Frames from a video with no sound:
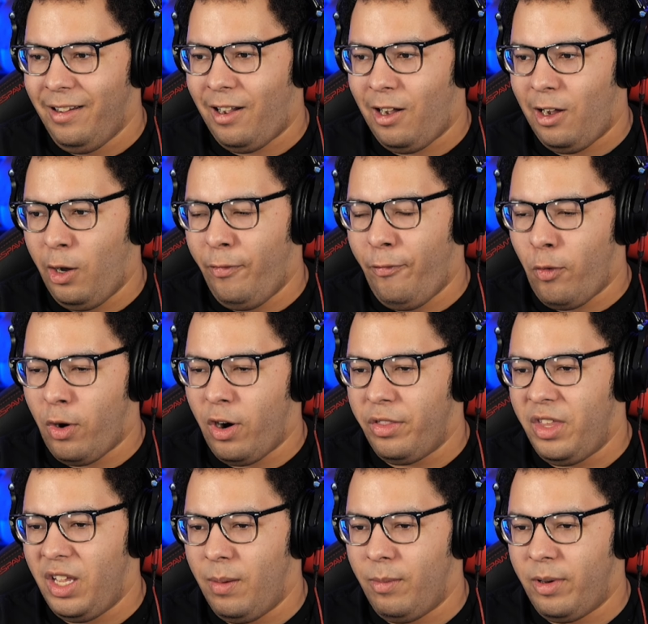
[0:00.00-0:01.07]
all four of
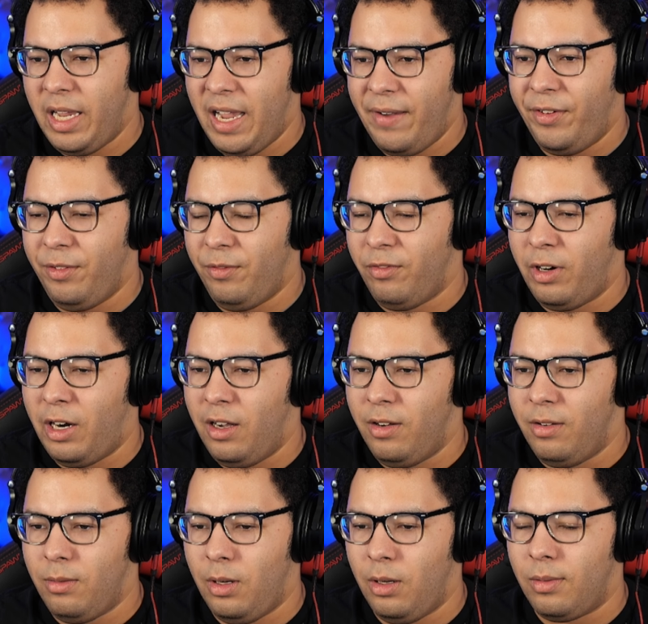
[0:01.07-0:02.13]
them, Kevin, Rolf,
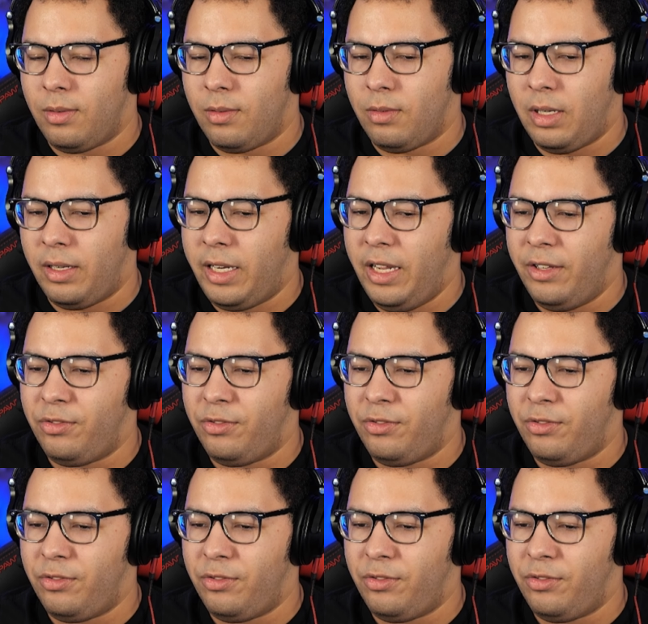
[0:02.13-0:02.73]
technically